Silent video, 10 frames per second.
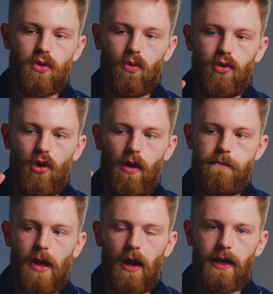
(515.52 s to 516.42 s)
So, your
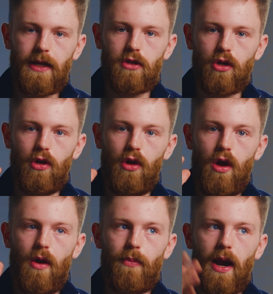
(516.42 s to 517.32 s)
ability to
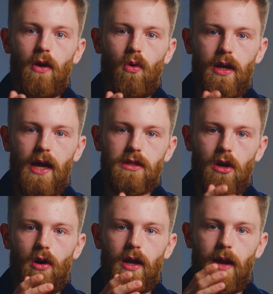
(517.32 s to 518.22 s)
Prioritize
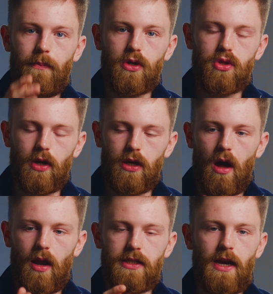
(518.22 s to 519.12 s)
learning and pursuing
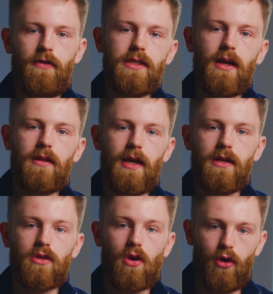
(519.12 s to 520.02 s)
knowledge every single day
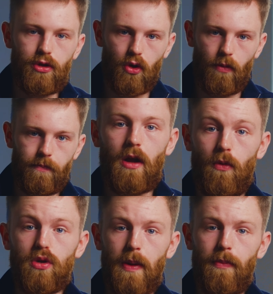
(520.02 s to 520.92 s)
is crucial. Now,
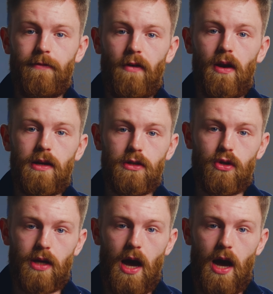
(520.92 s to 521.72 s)
most people fall into two